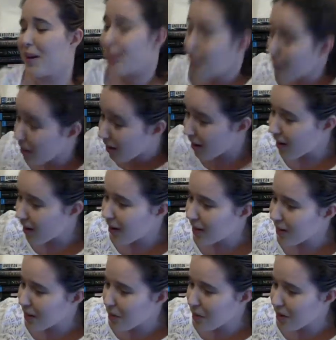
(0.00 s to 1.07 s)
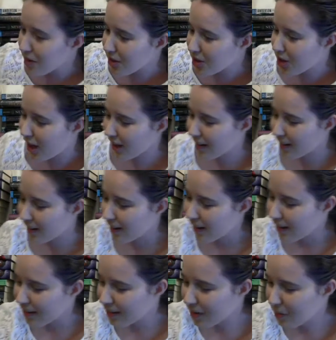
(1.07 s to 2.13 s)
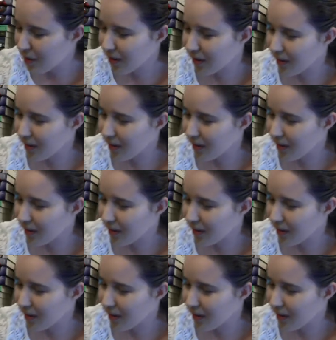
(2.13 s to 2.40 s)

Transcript: Come here! Come here in the shot! Come here!